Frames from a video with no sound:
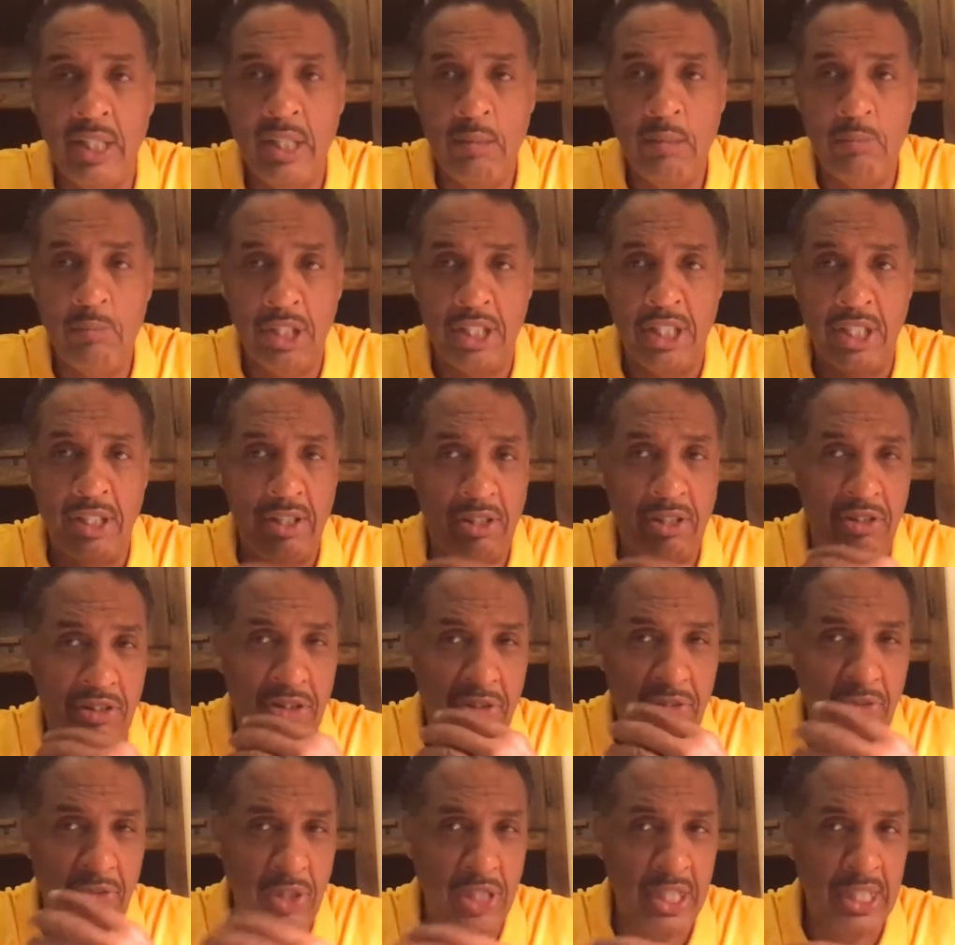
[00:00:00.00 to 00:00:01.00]
But there are
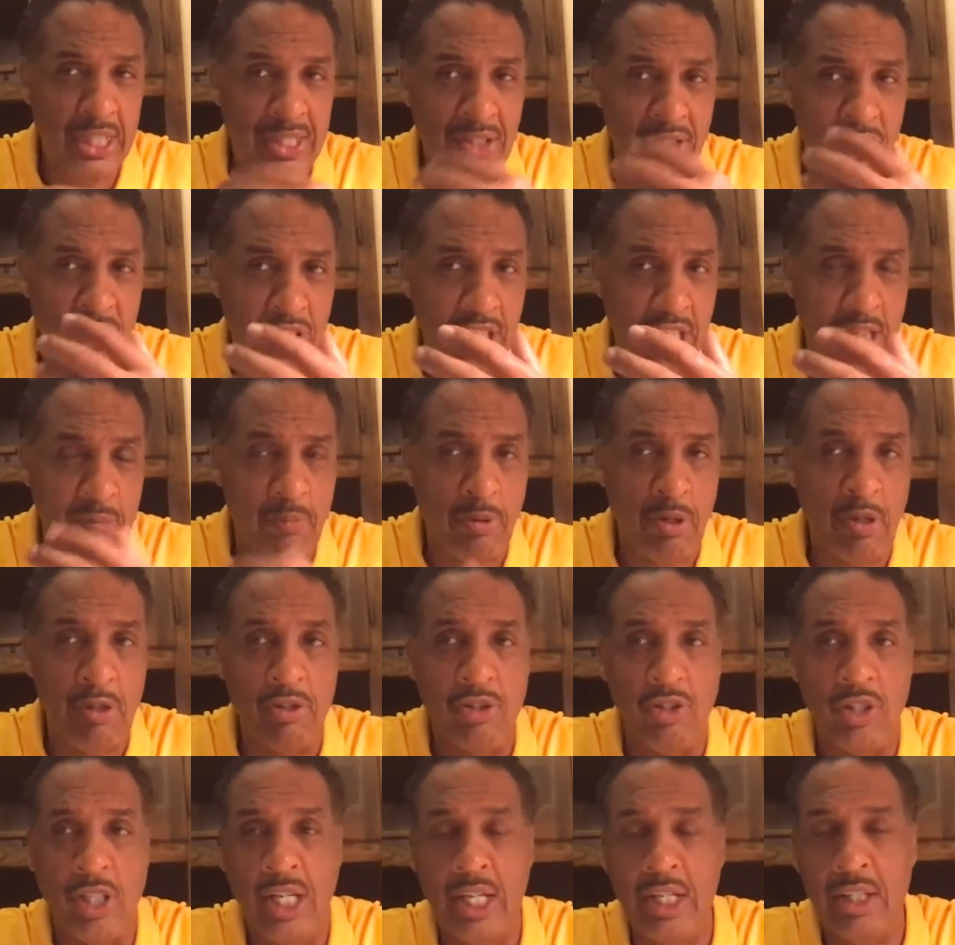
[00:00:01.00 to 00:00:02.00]
three distinct
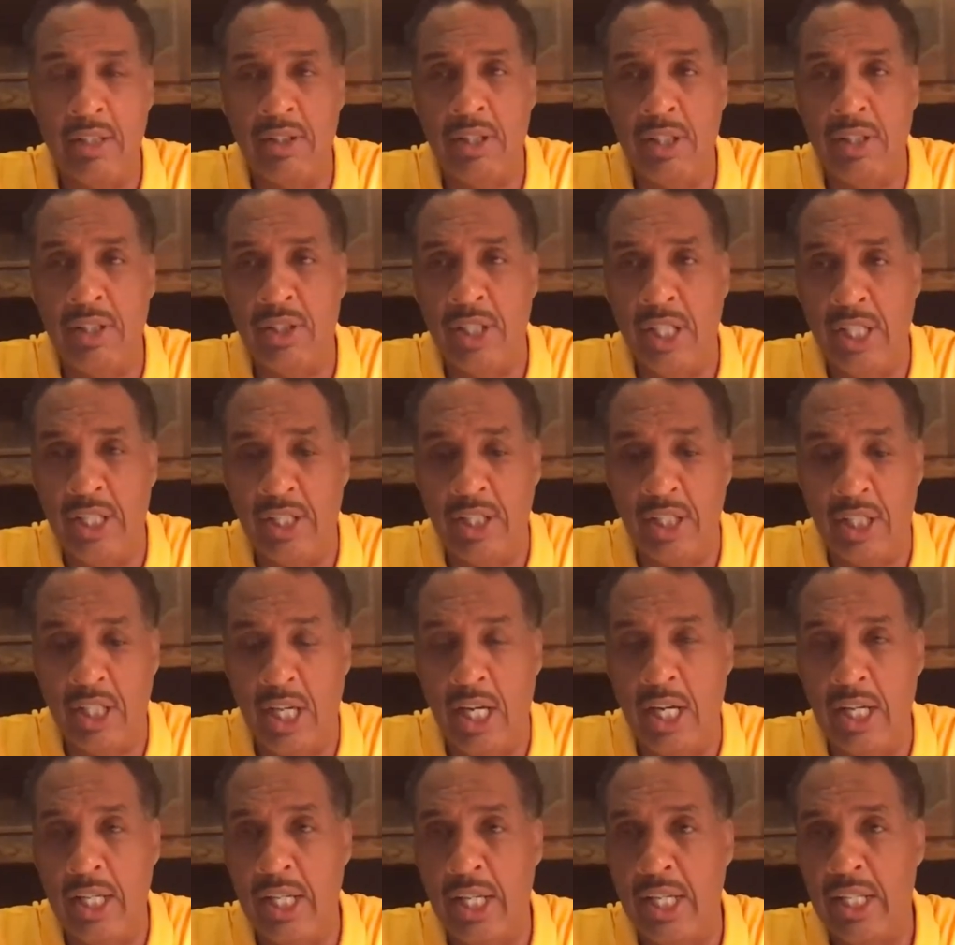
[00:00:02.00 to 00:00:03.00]
personalities in the
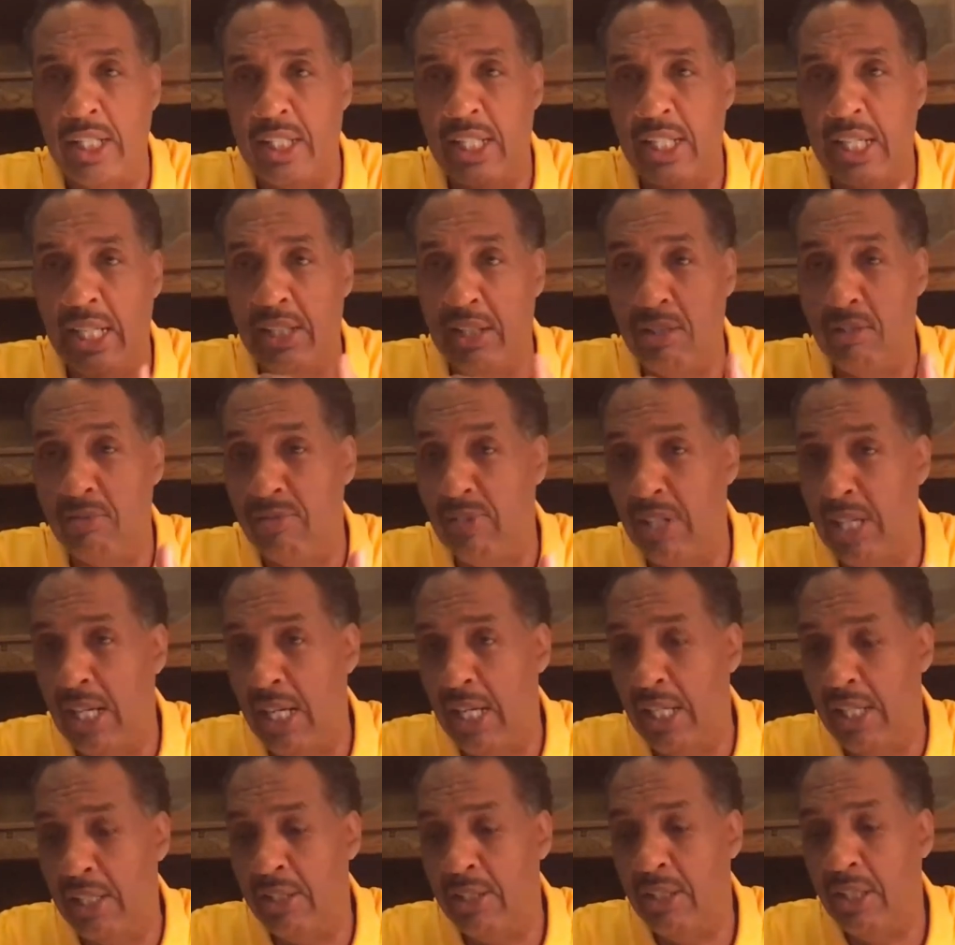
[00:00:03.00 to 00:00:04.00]
Godhead, that
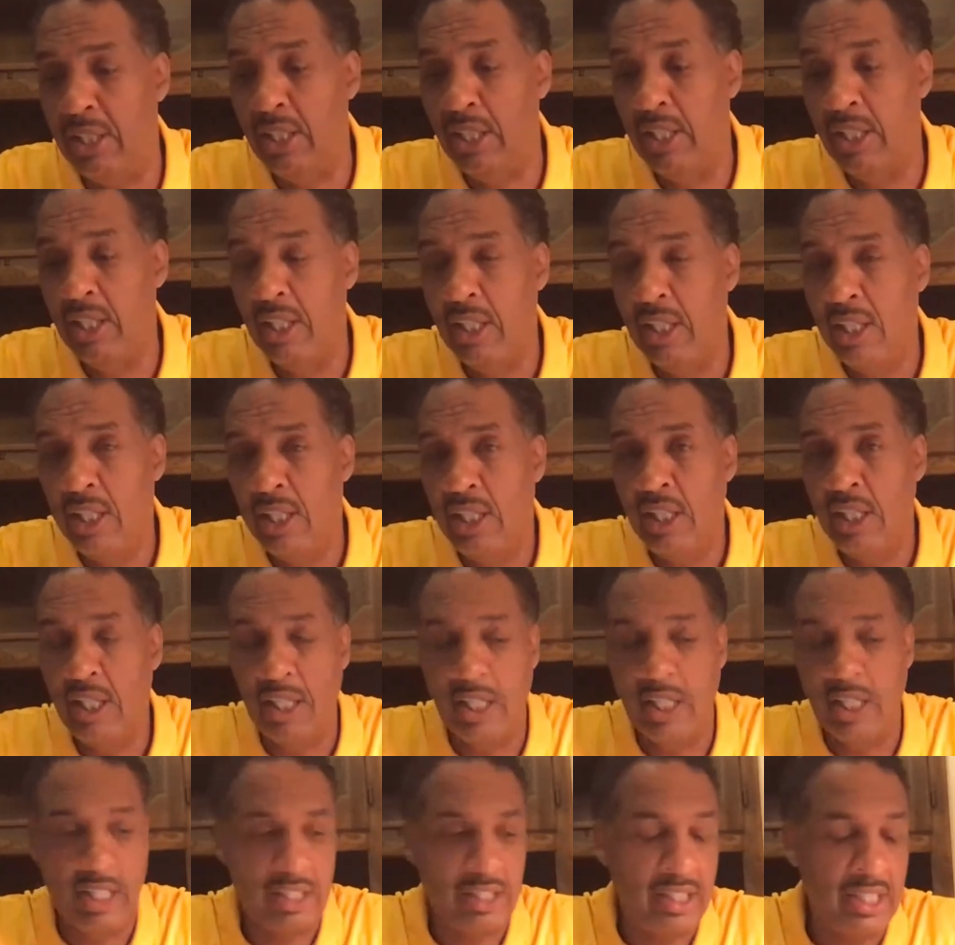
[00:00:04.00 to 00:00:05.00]
divine
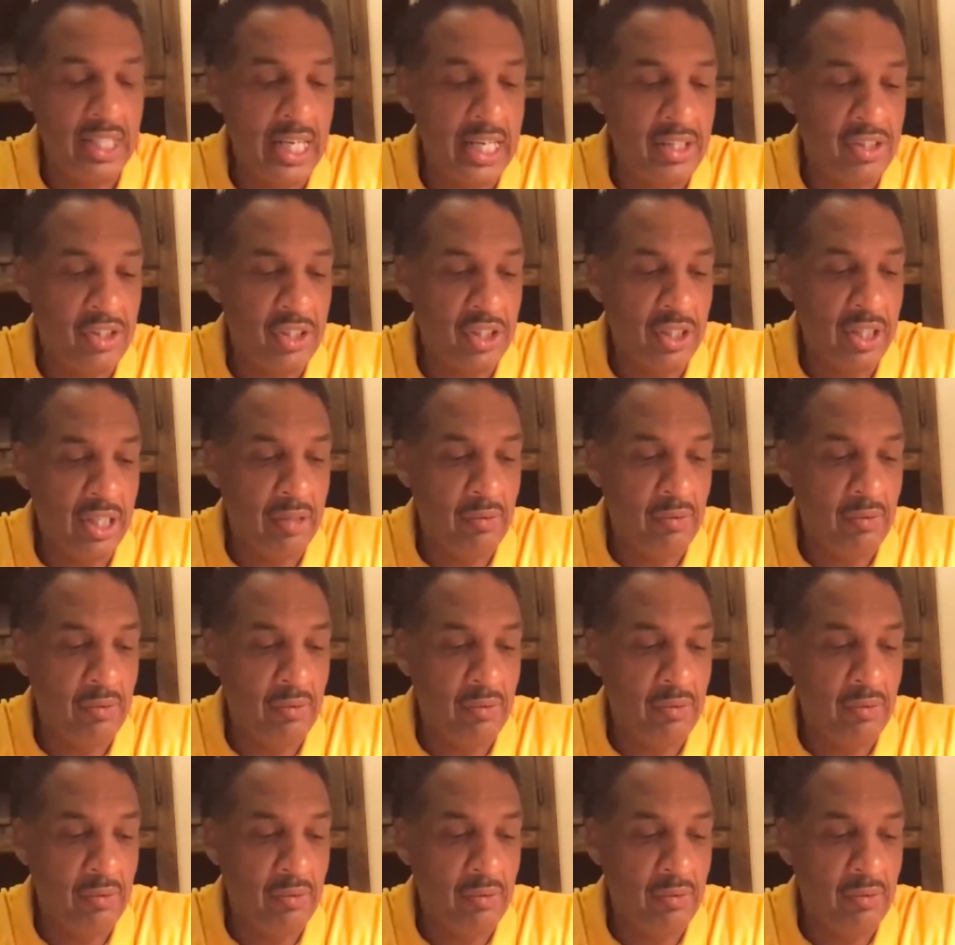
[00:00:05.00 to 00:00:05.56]
uh, nature.